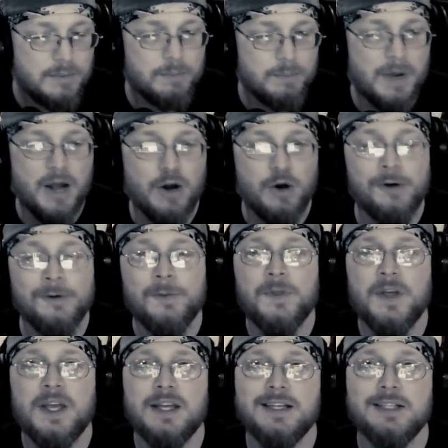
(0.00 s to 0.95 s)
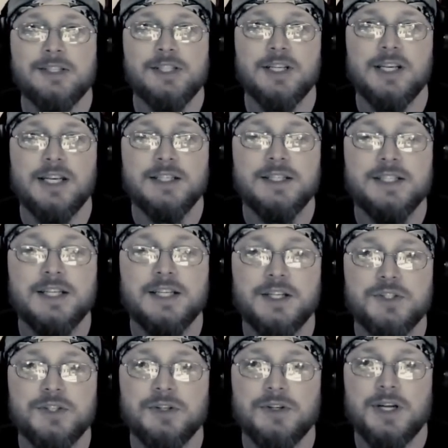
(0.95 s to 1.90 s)
my whole thing is to
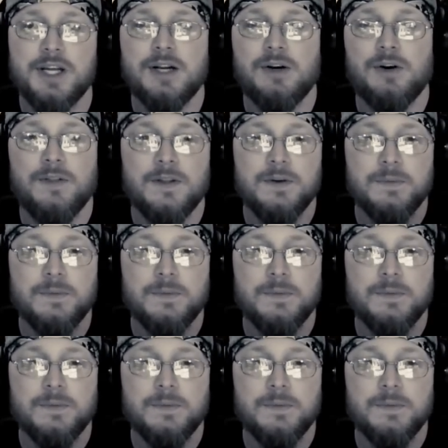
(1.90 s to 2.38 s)
center in on